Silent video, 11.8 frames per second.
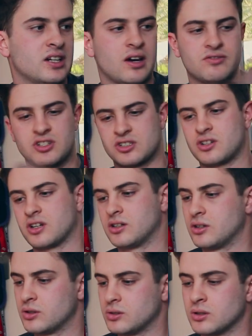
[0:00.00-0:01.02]
I've just got a
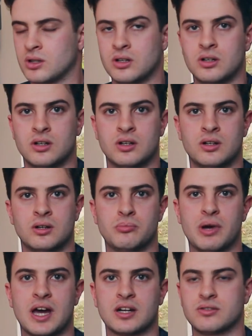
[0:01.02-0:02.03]
little
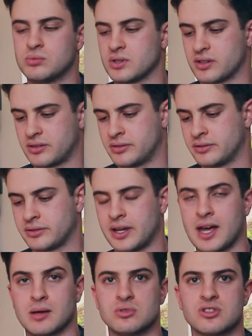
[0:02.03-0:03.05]
bag with
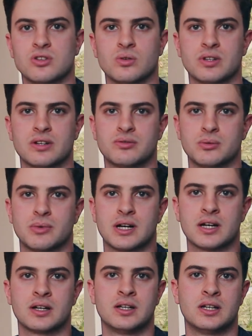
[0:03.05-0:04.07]
cables and all that for my
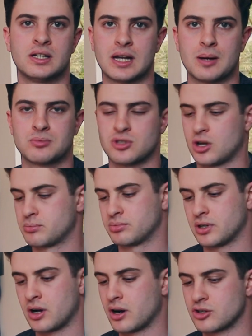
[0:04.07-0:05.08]
laptop, a
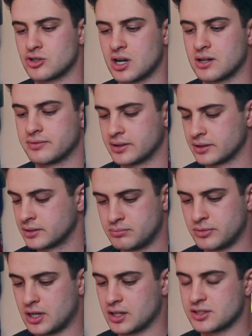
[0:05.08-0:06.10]
hard drive, and
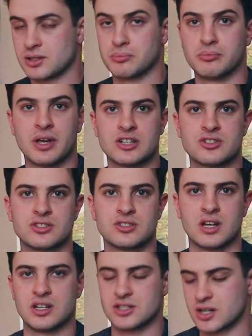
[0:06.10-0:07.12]
some extra
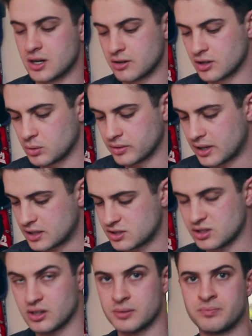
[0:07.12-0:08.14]
stationery and all that,
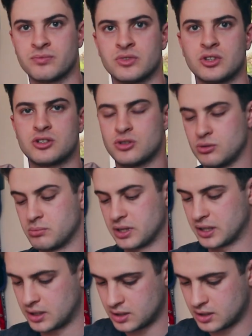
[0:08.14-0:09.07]
so not too big.